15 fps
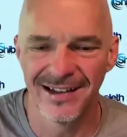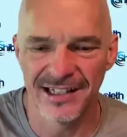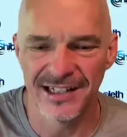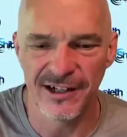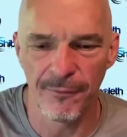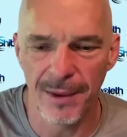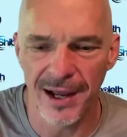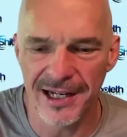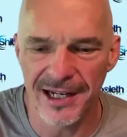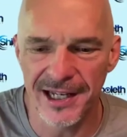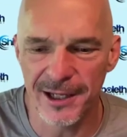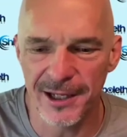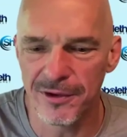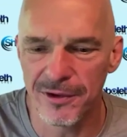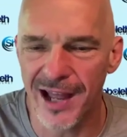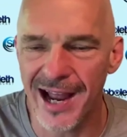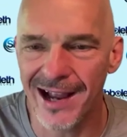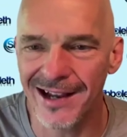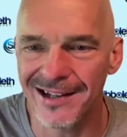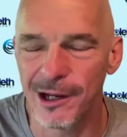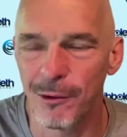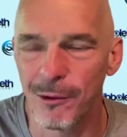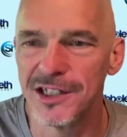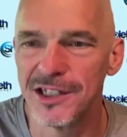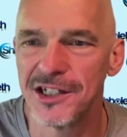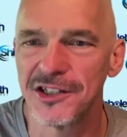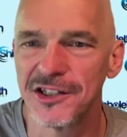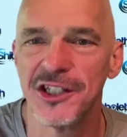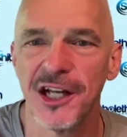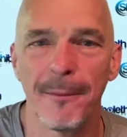Is everybody good with that? Can we
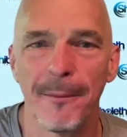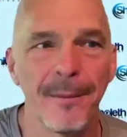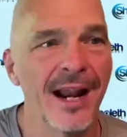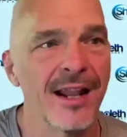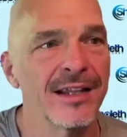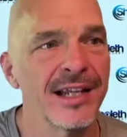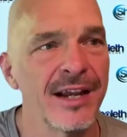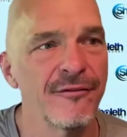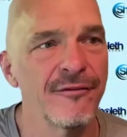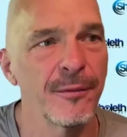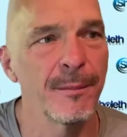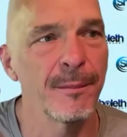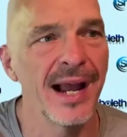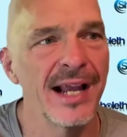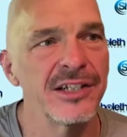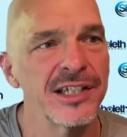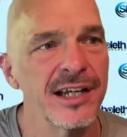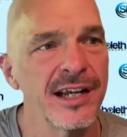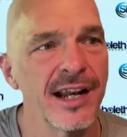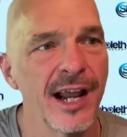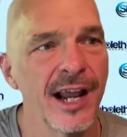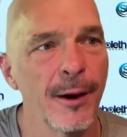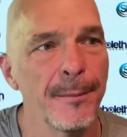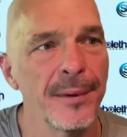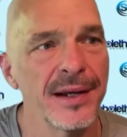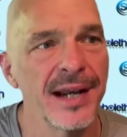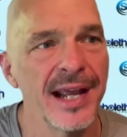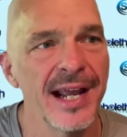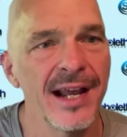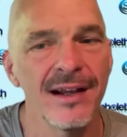just jump out of the information and help
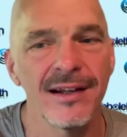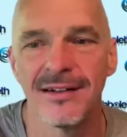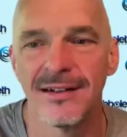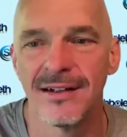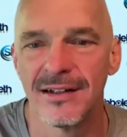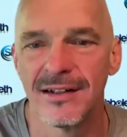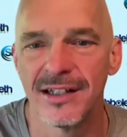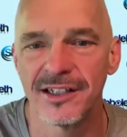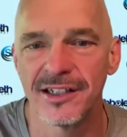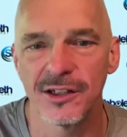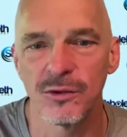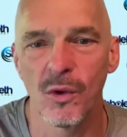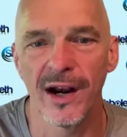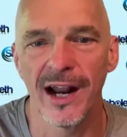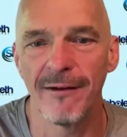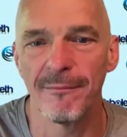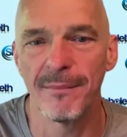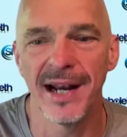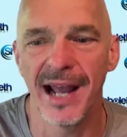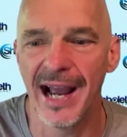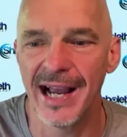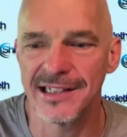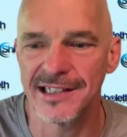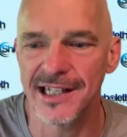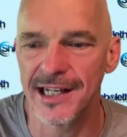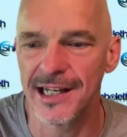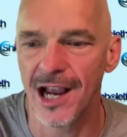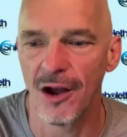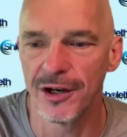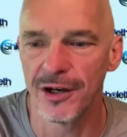Annette? This is what I've been
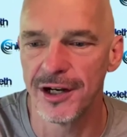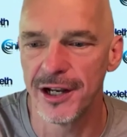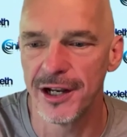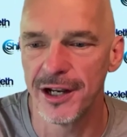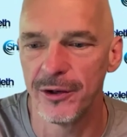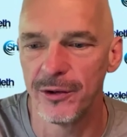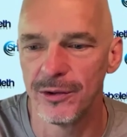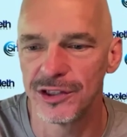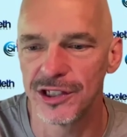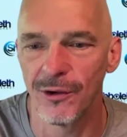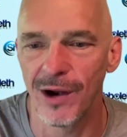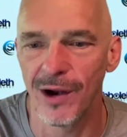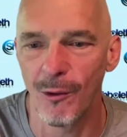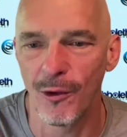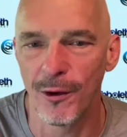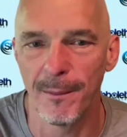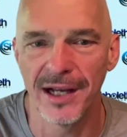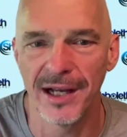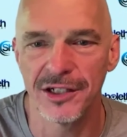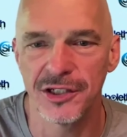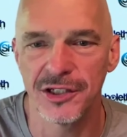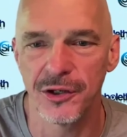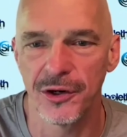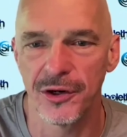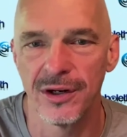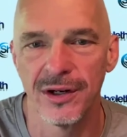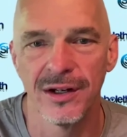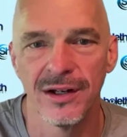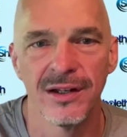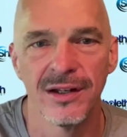asking y'all to do. So I want to make sure.